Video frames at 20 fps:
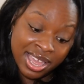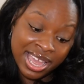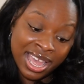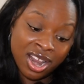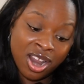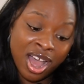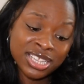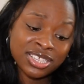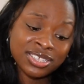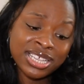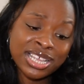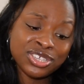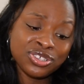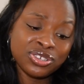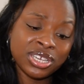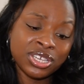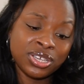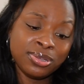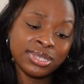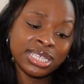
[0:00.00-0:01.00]
It also says
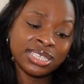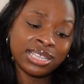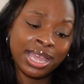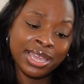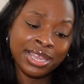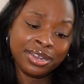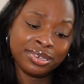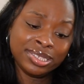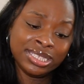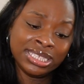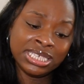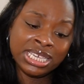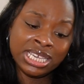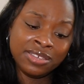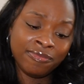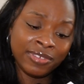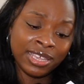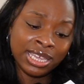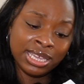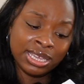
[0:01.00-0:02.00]
you can use this on your
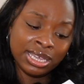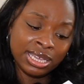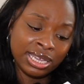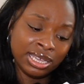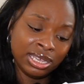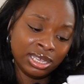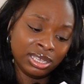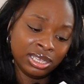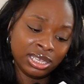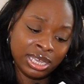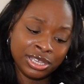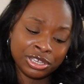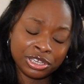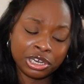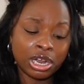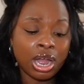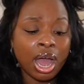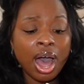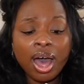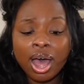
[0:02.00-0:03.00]
T V, in
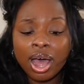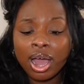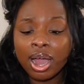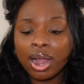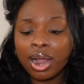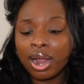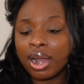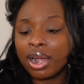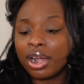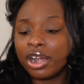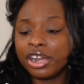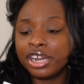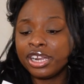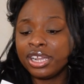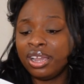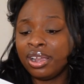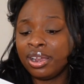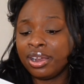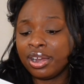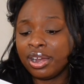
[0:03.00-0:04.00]
your car,
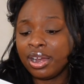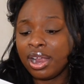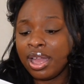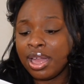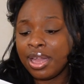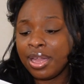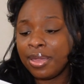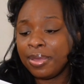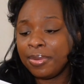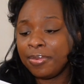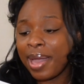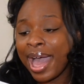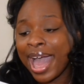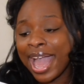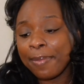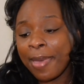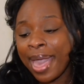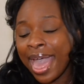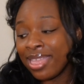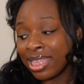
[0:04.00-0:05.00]
your um,
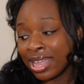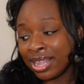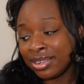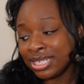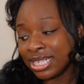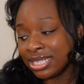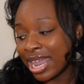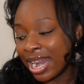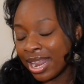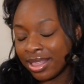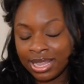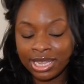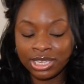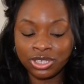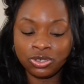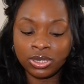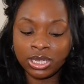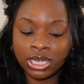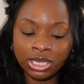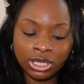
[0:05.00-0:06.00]
iPad. Like, there's a lot of
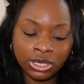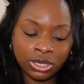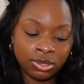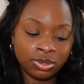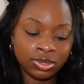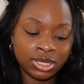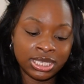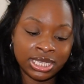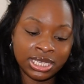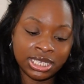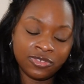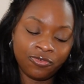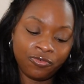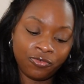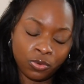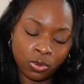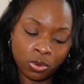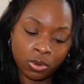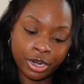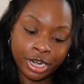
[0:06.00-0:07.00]
things you can use this
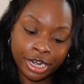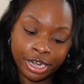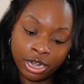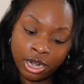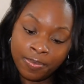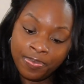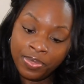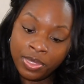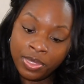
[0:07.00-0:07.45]
for.